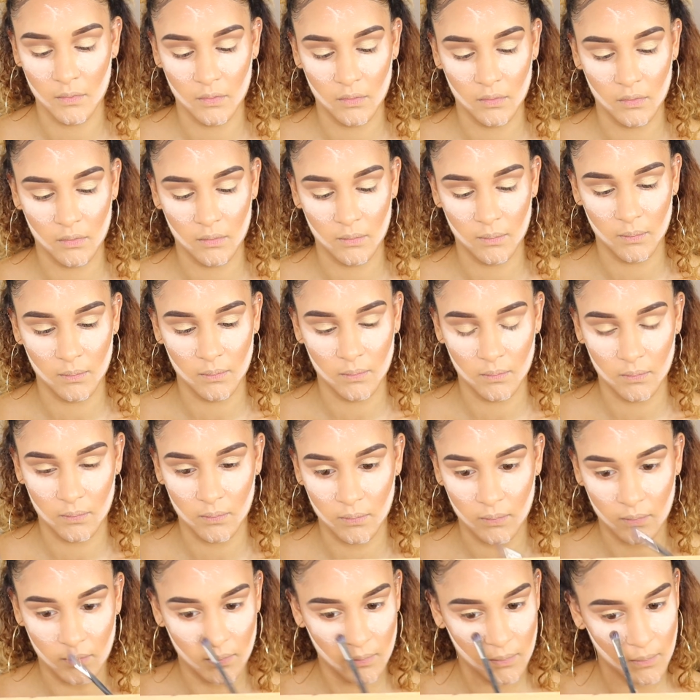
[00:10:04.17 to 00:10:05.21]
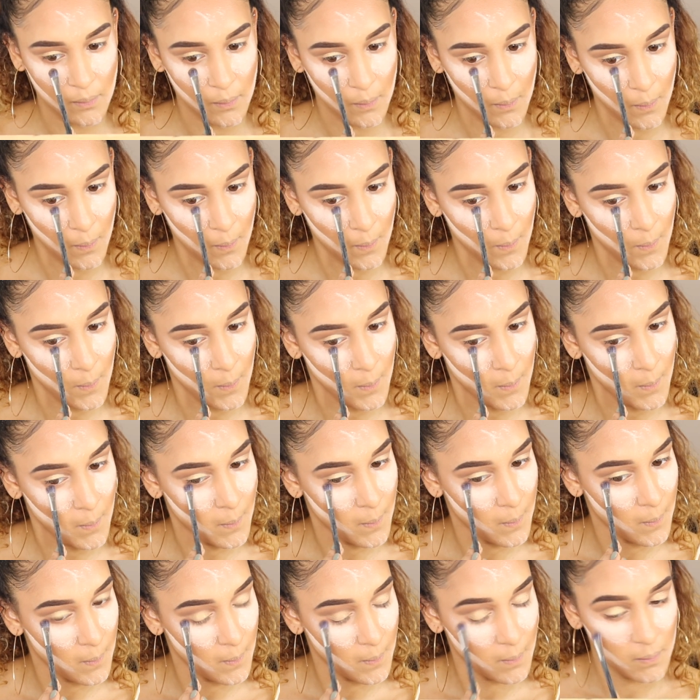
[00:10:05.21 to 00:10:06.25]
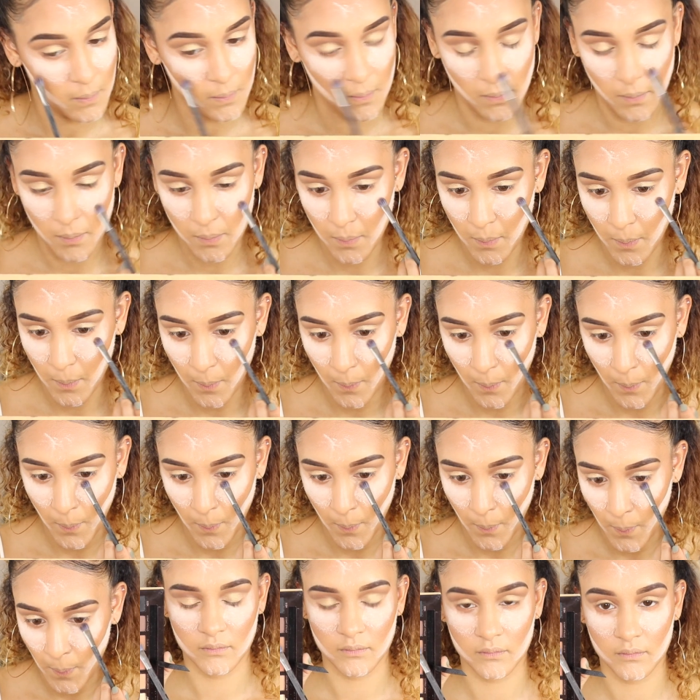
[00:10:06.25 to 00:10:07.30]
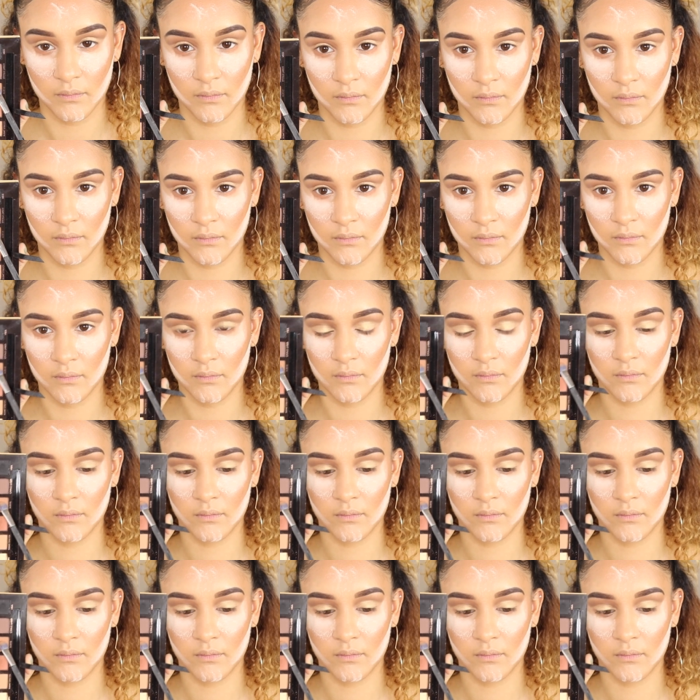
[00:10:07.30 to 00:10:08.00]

And don't be afraid to apply eyeshadow under your eyes.